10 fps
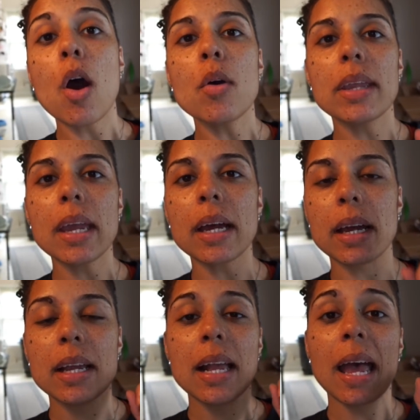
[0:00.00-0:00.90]
Oh
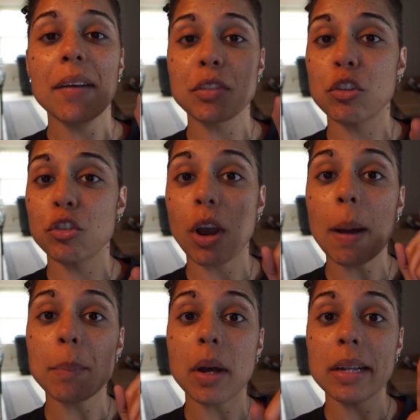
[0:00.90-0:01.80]
yeah, I have to
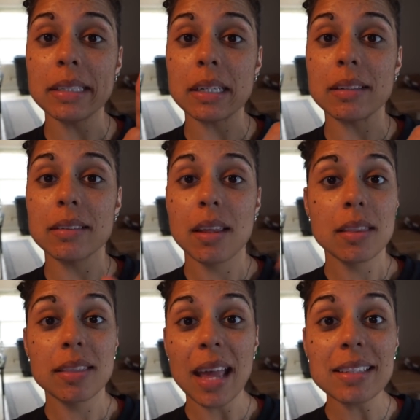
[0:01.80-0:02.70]
chop onions,
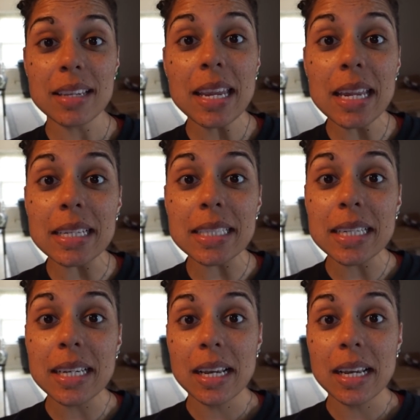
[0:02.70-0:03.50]
that's it.